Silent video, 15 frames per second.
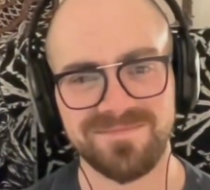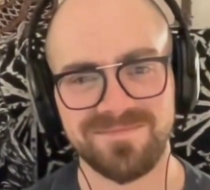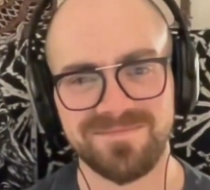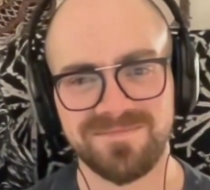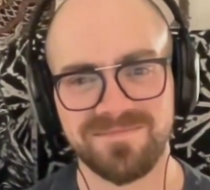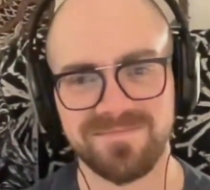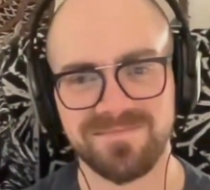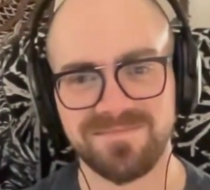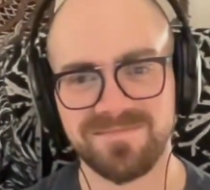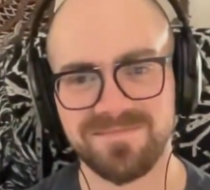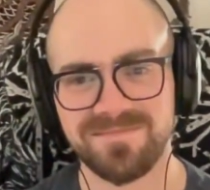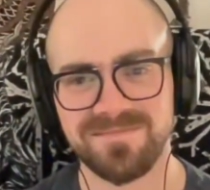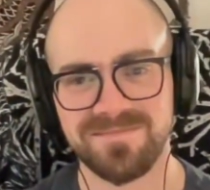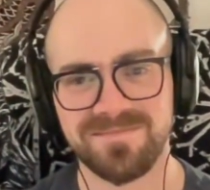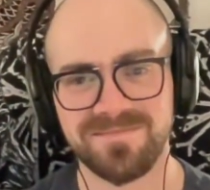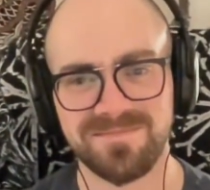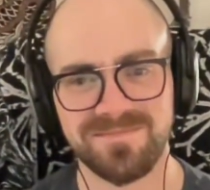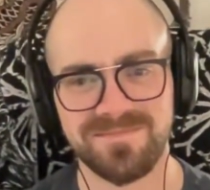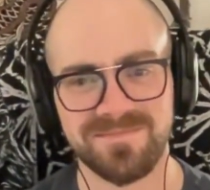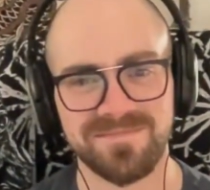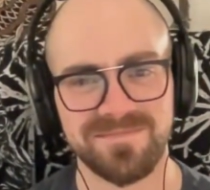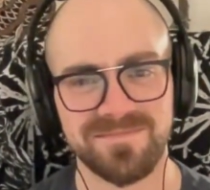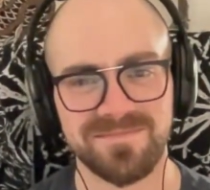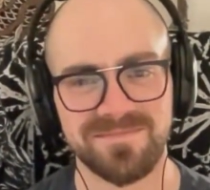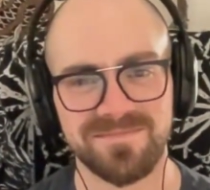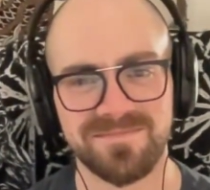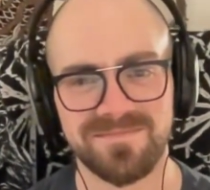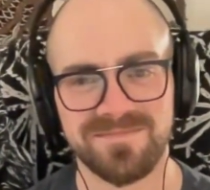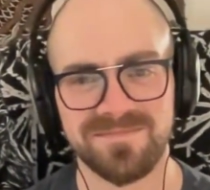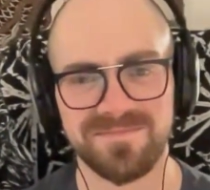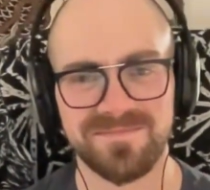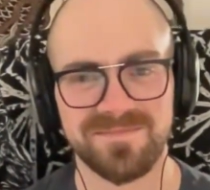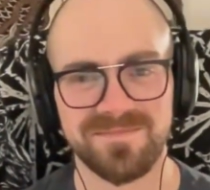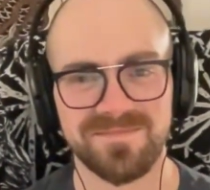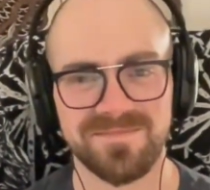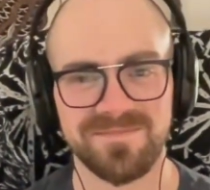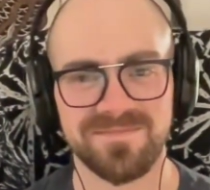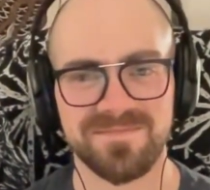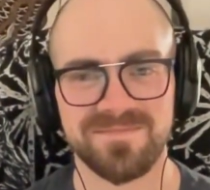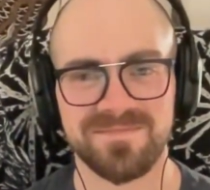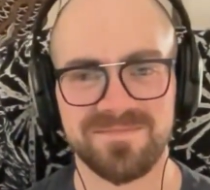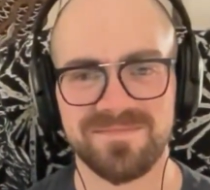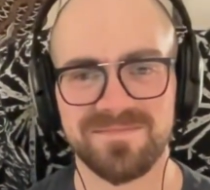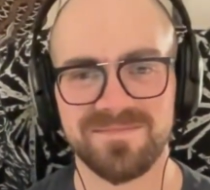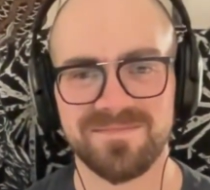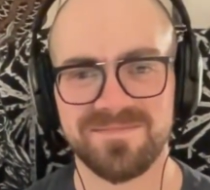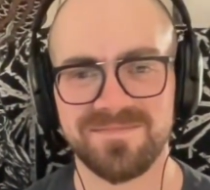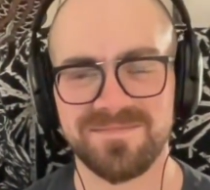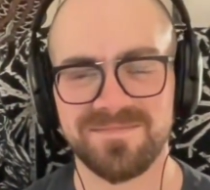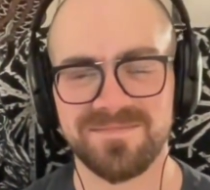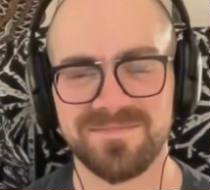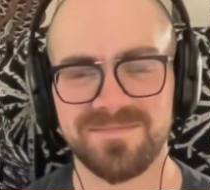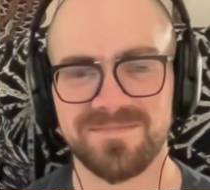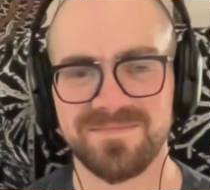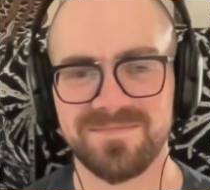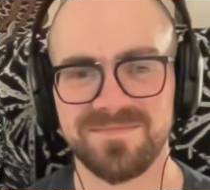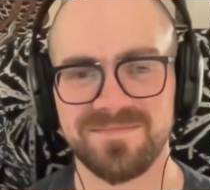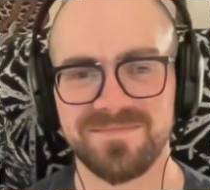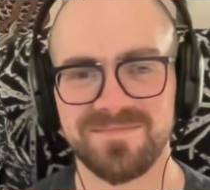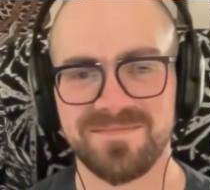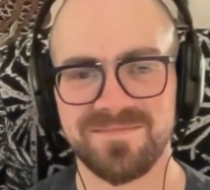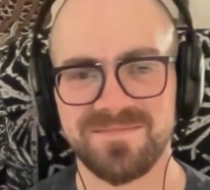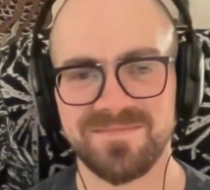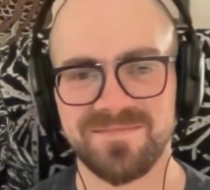This person isn't speaking.